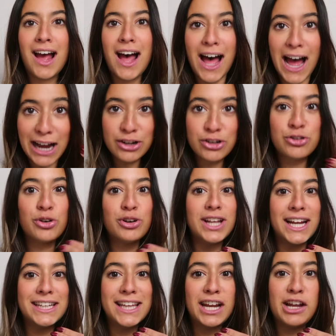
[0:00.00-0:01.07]
actual
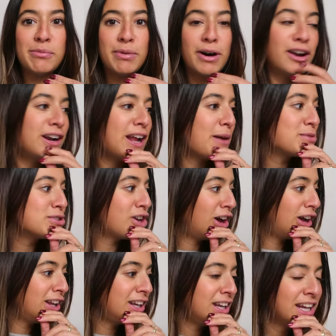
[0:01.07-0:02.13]
light that I bought on
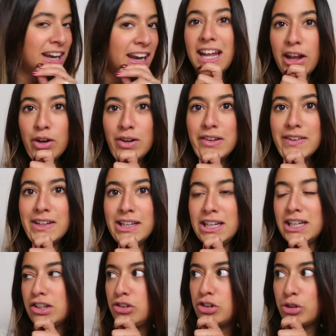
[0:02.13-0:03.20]
Amazon and I don't even
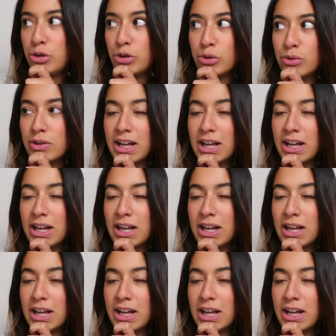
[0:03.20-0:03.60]
need two.